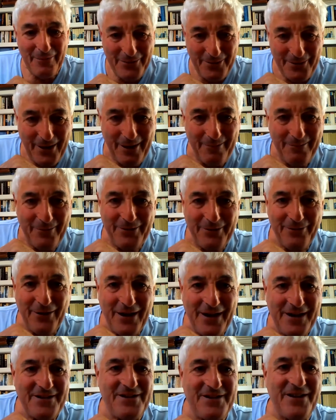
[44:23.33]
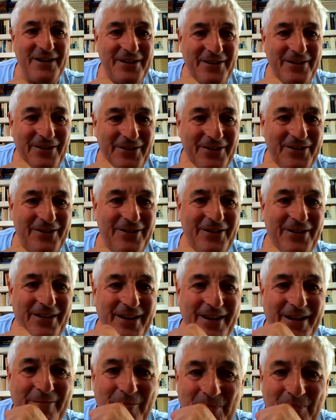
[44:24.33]
who I'm advising
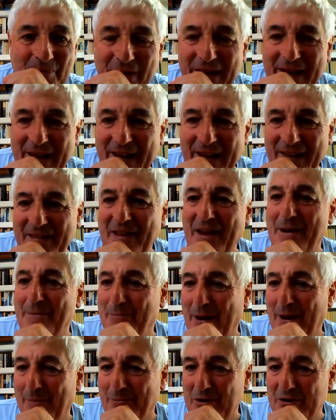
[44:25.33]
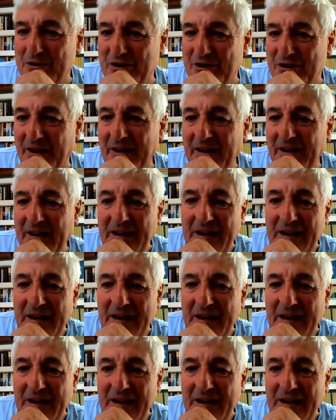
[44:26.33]
on their publishing.